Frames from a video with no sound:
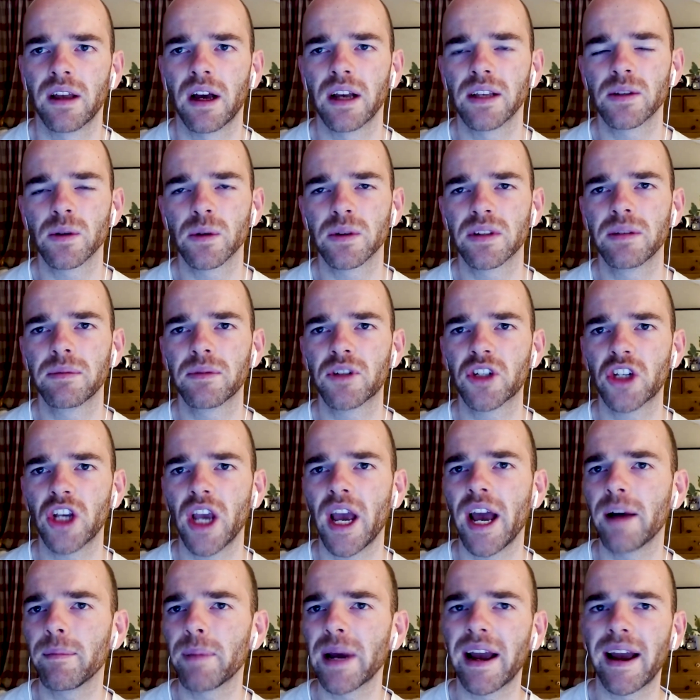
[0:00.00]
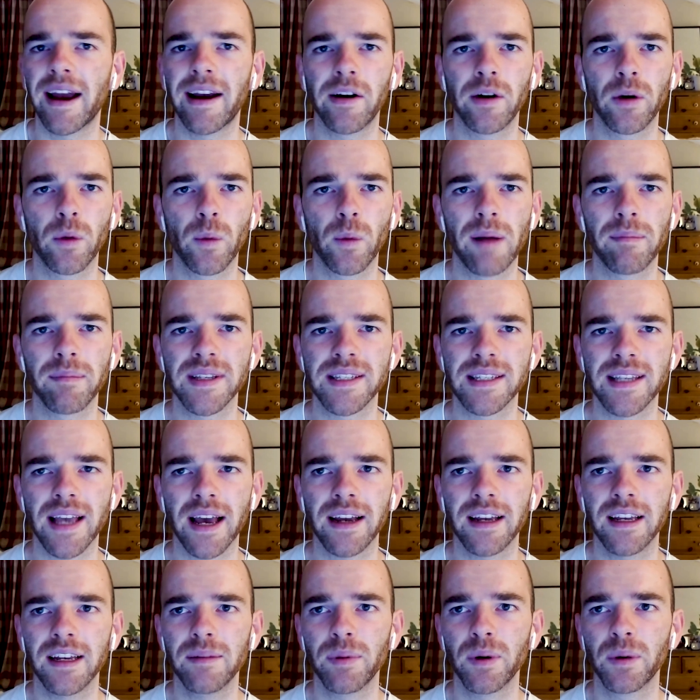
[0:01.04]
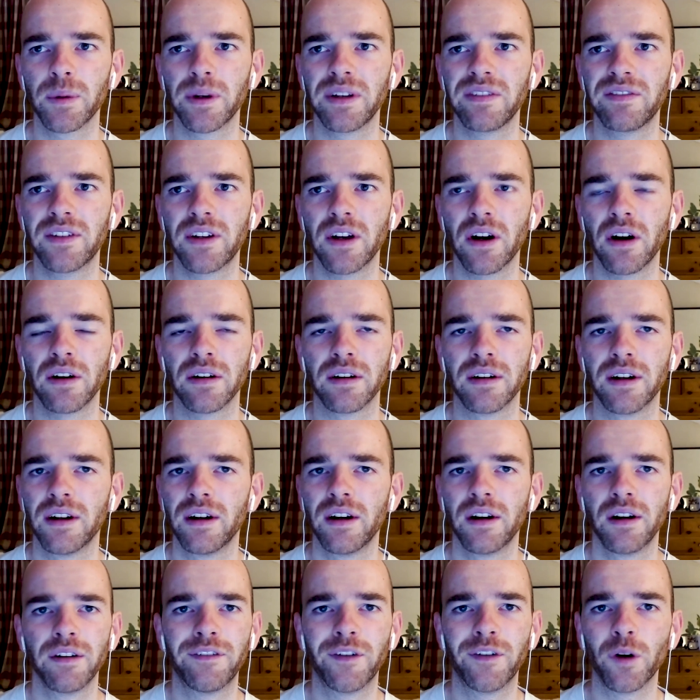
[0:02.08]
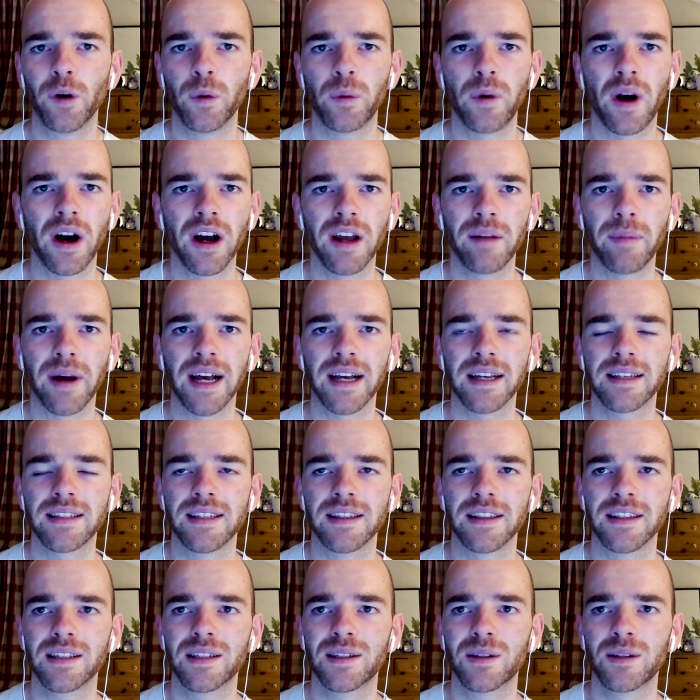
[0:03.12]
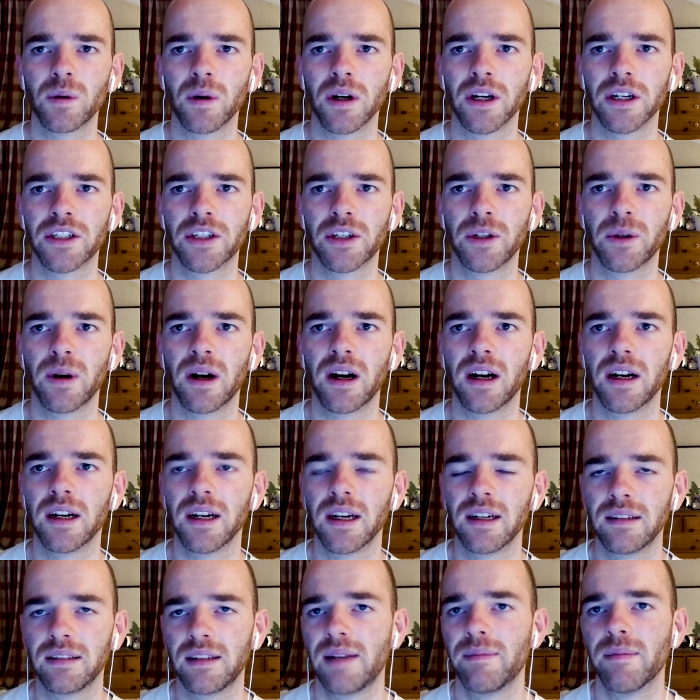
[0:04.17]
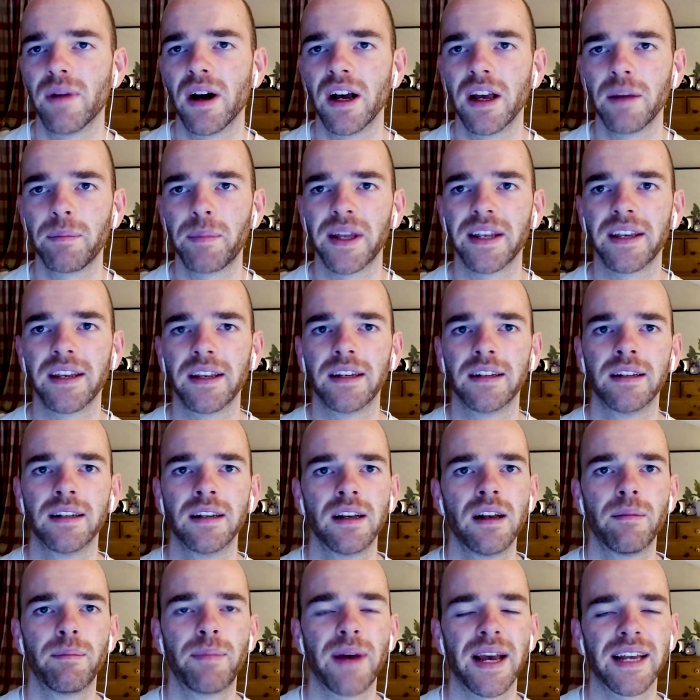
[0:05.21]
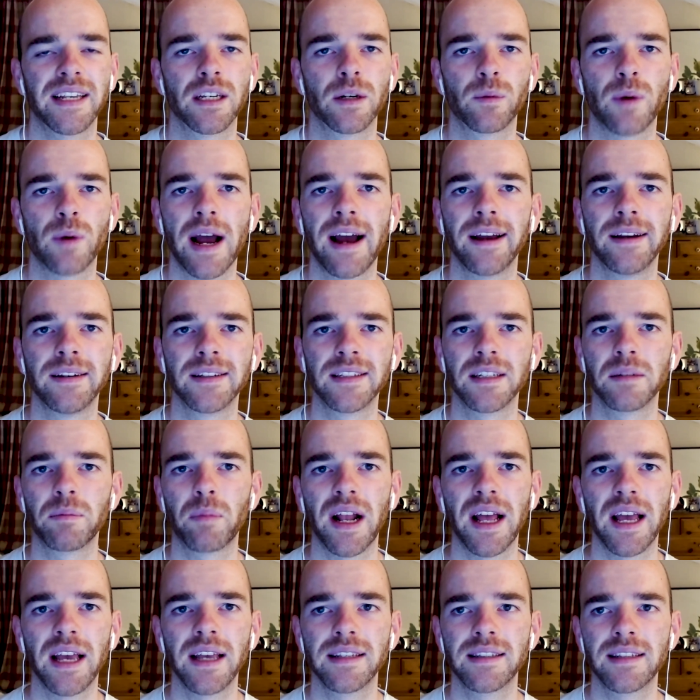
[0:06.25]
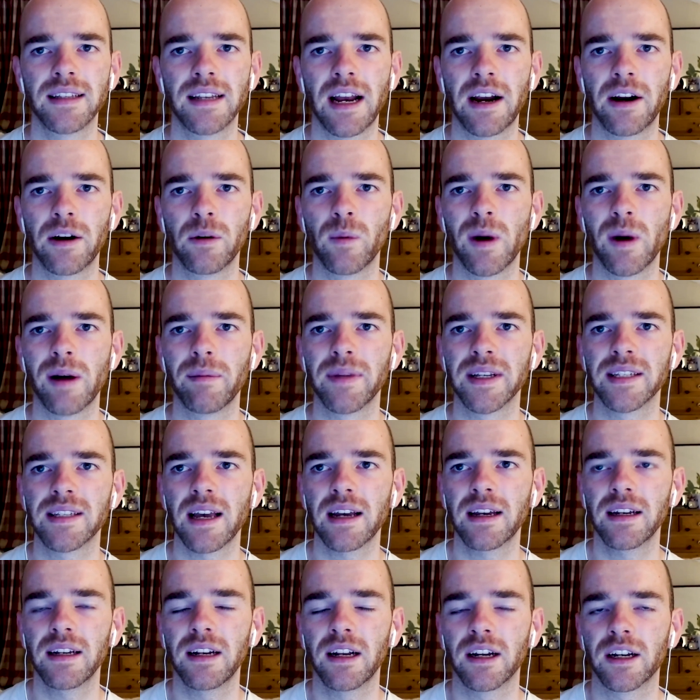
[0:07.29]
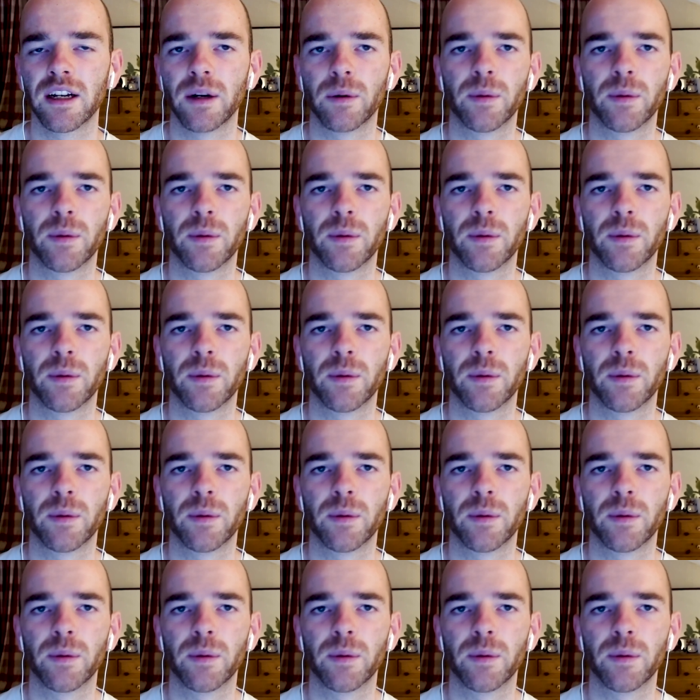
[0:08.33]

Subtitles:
I saw some chat about Aaron Wan-Bissaka, but we've got 4 right backs in the squad who are, in my opinion, better rounded players than Aaron Wan-Bissaka.